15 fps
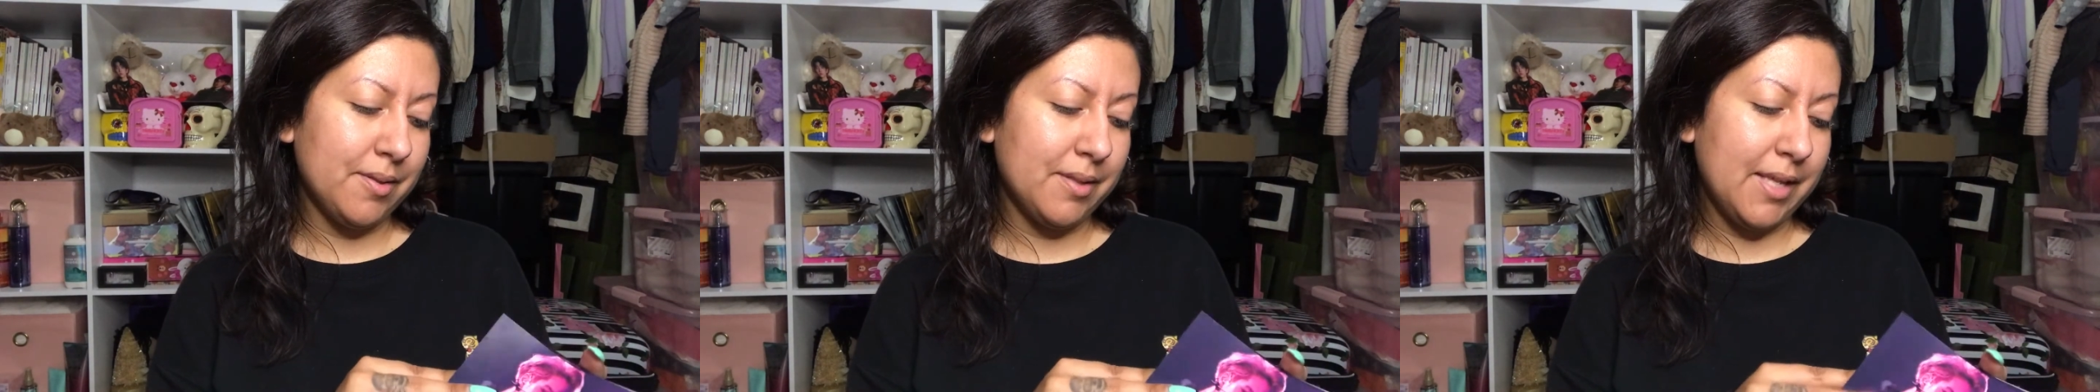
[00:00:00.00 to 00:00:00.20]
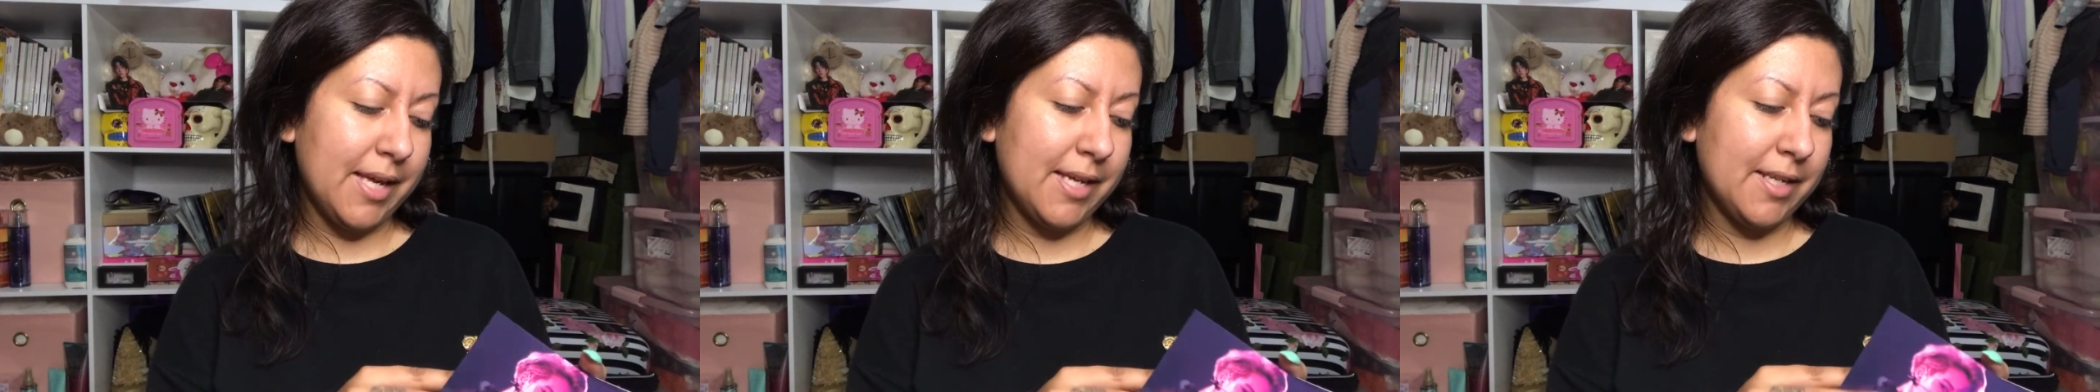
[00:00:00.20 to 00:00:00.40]

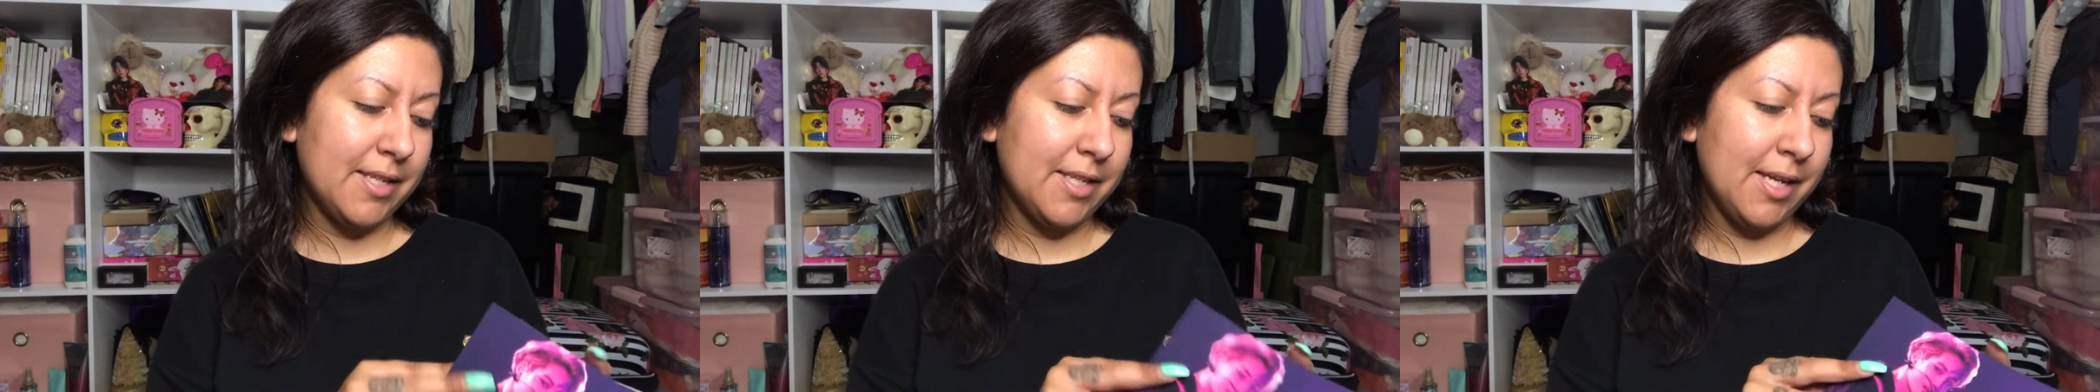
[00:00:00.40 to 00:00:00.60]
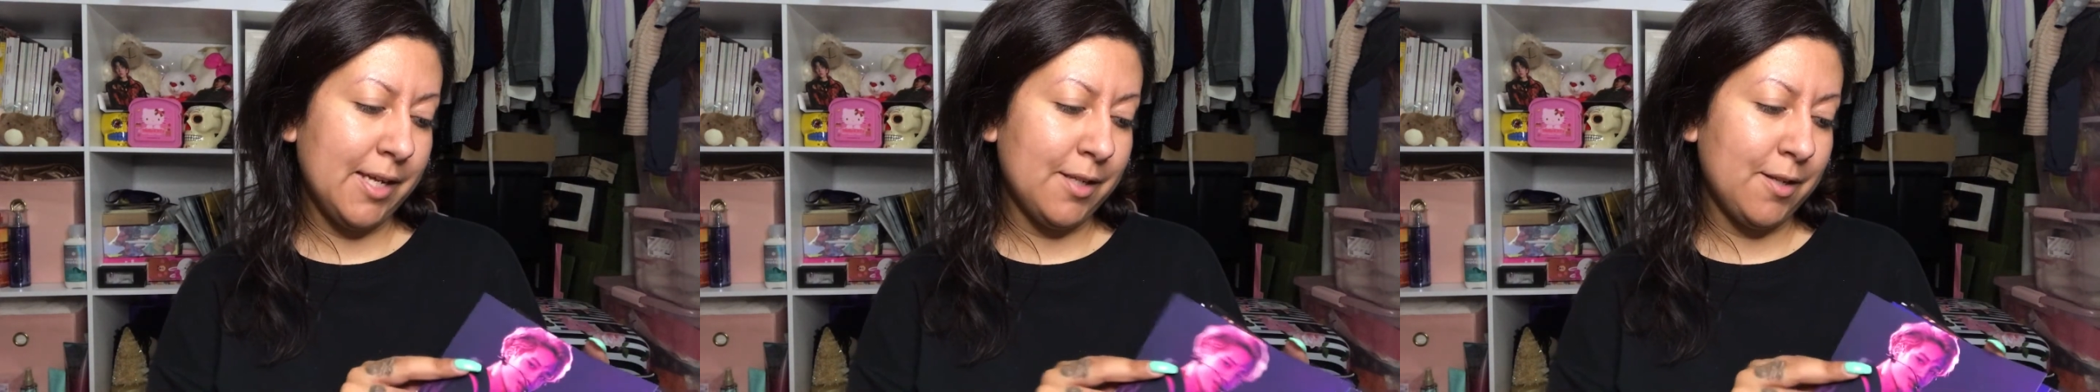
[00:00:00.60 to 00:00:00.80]
like,
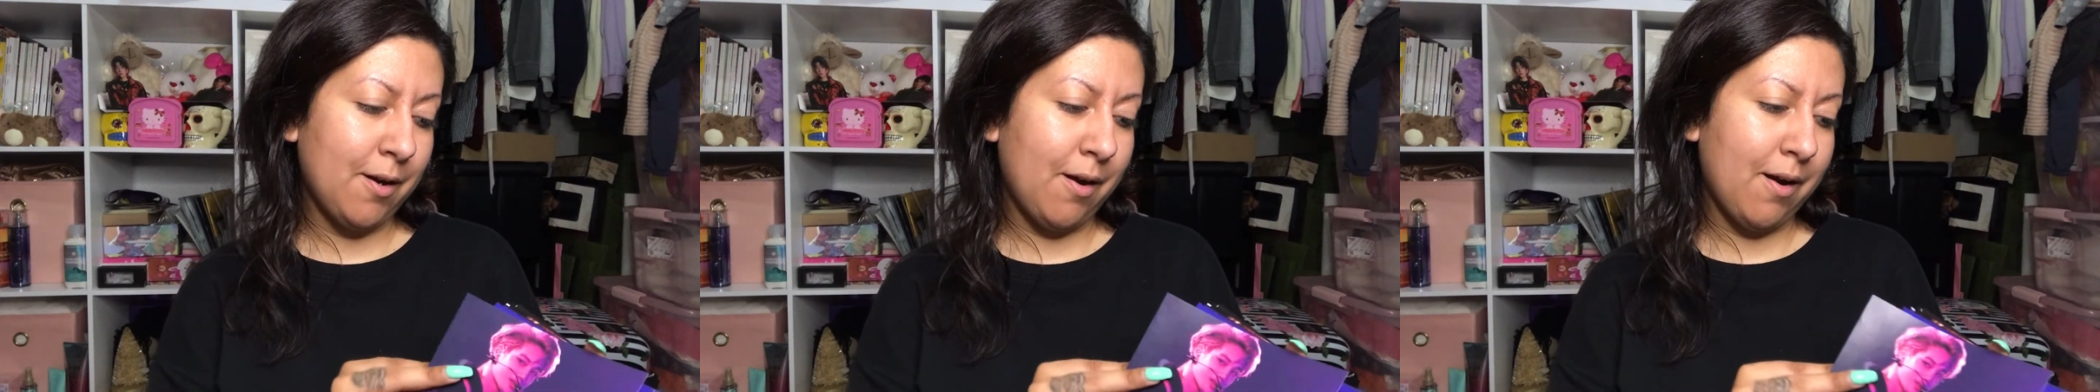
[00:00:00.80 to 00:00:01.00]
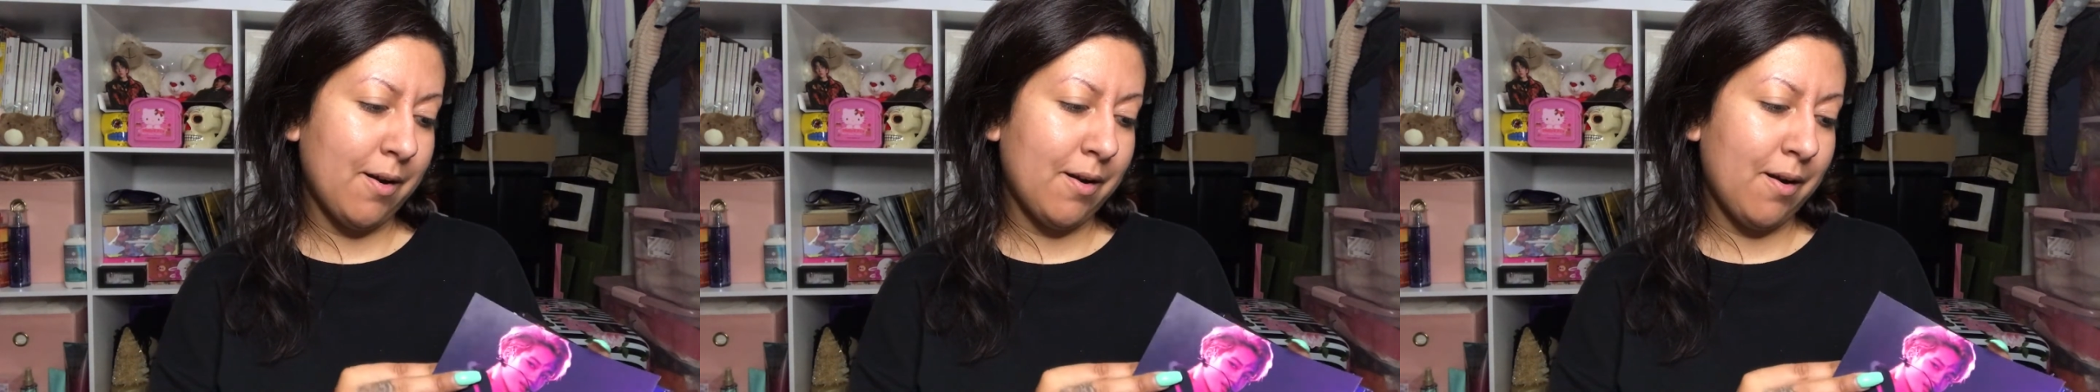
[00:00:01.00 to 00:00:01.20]
a
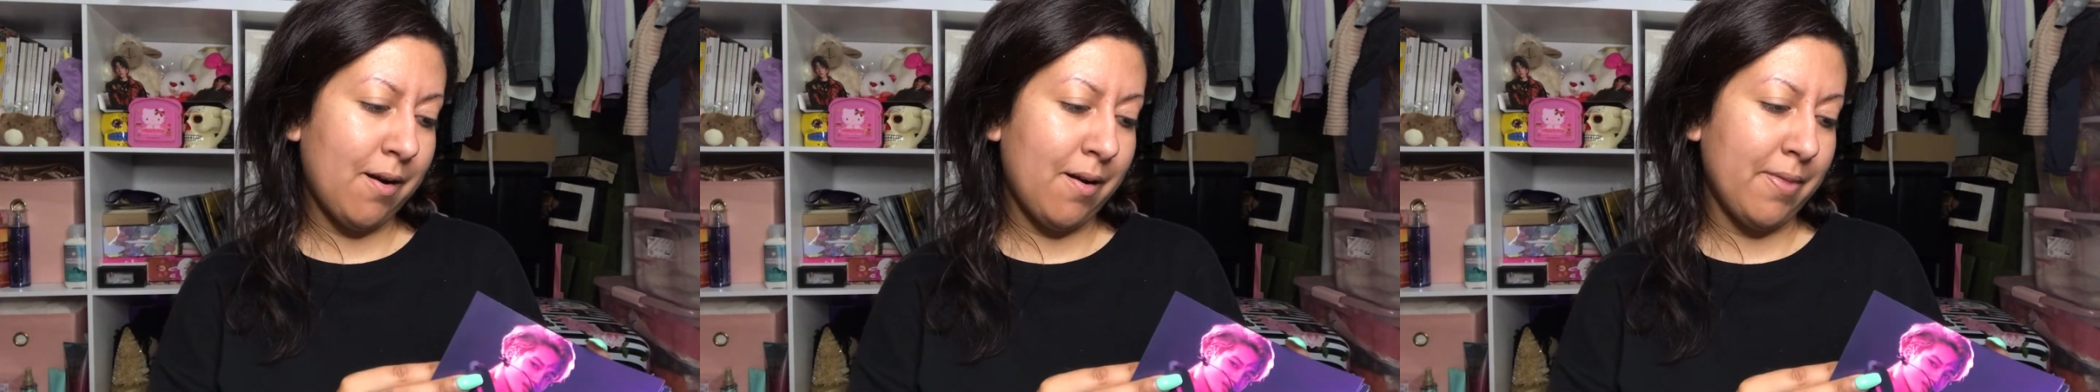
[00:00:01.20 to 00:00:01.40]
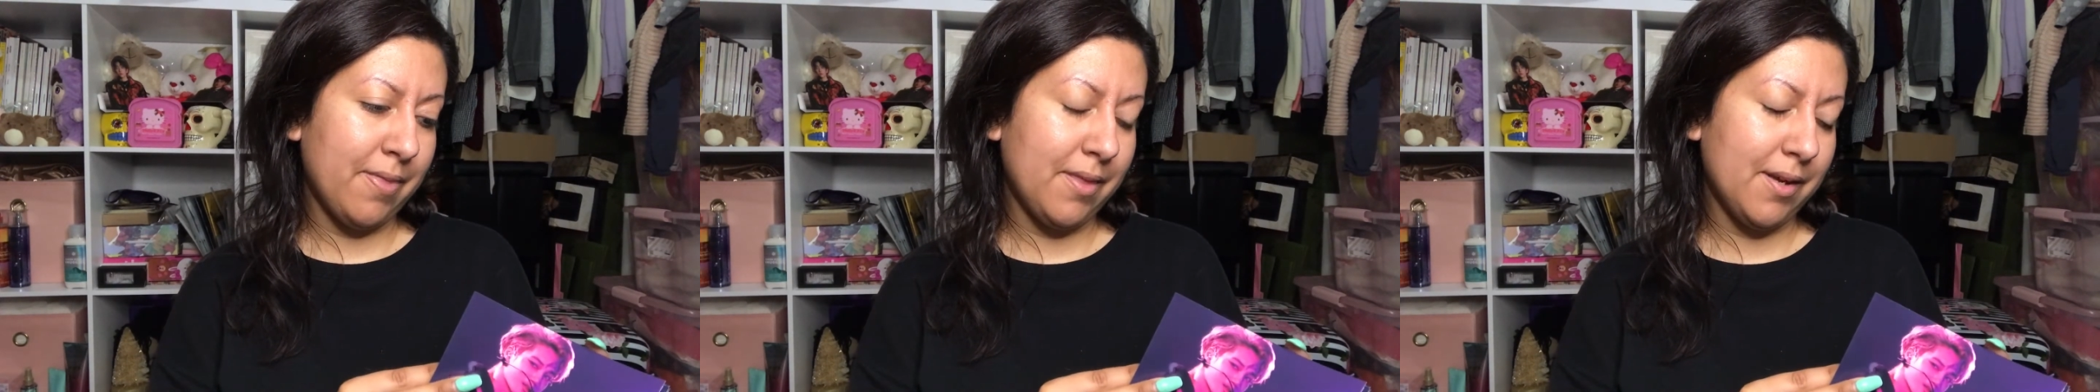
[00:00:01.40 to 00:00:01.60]
TikTok on